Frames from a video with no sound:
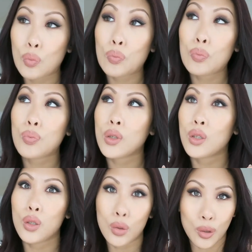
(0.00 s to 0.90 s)
a
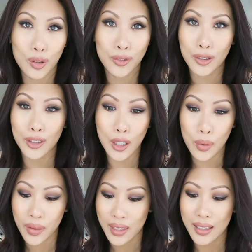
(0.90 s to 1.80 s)
beautiful
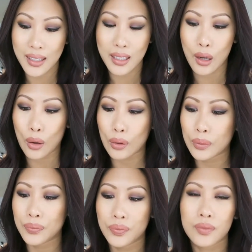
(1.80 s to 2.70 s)
look with this.
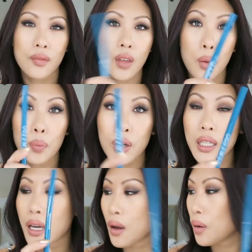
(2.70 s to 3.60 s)
So
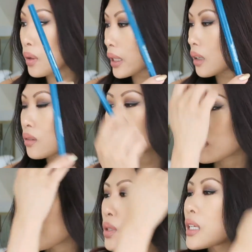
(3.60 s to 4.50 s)
pretty, like, uh, what
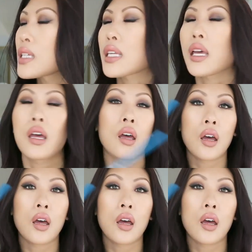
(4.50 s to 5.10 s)
am I trying to say?